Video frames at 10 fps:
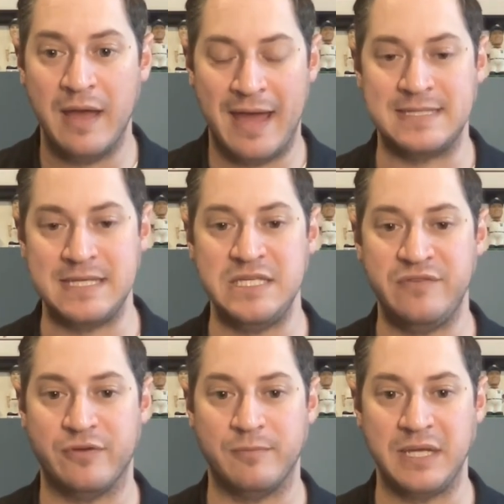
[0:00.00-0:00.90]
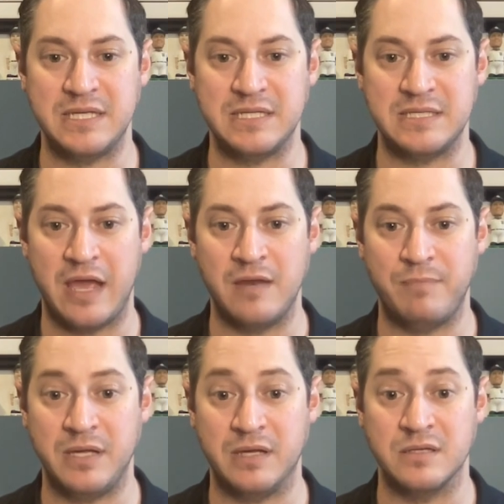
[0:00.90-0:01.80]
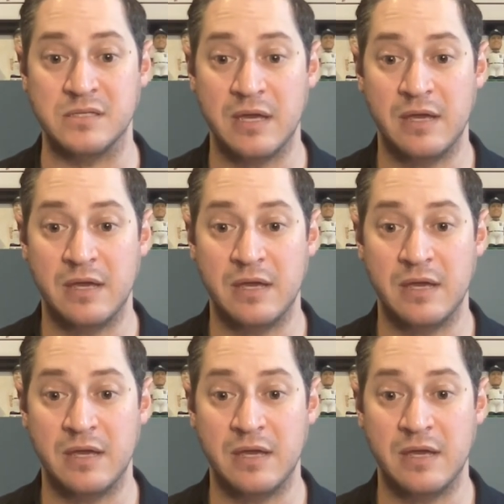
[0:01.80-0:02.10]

And it's easy for me to say it because